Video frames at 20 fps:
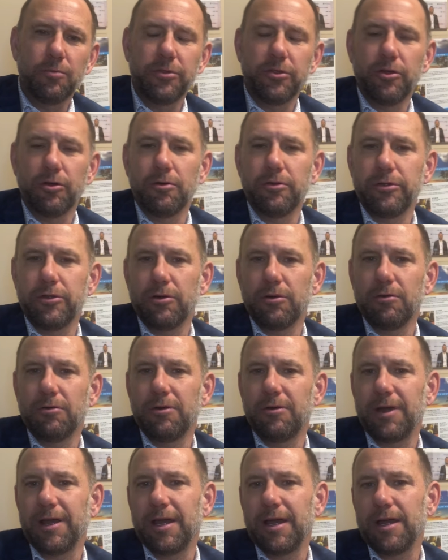they're
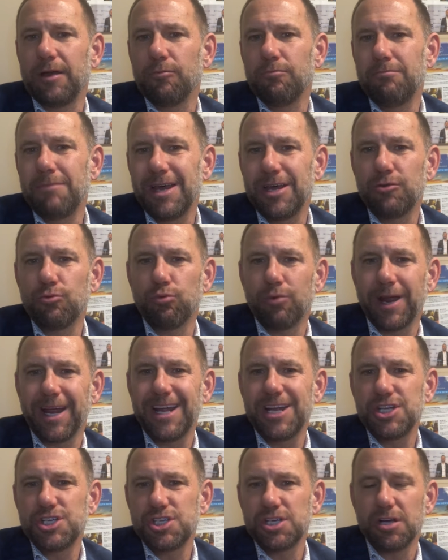
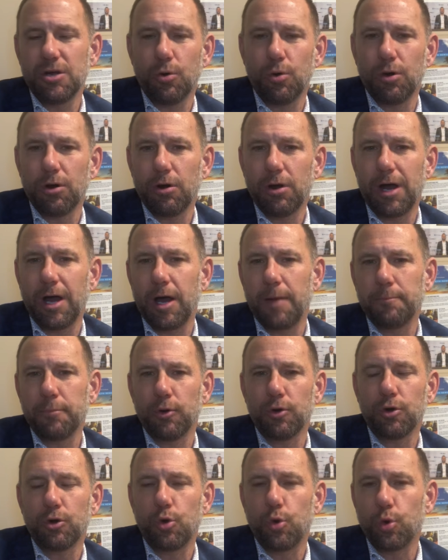mid-range or
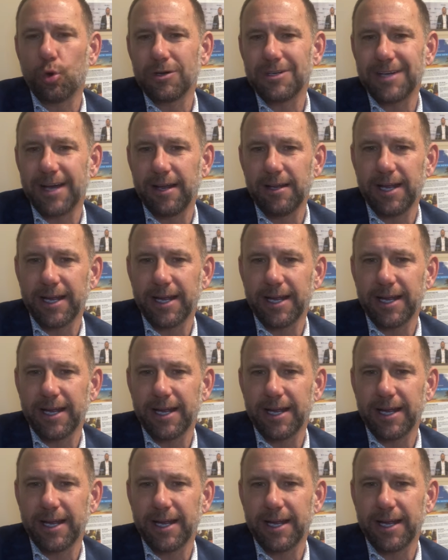upper quartile,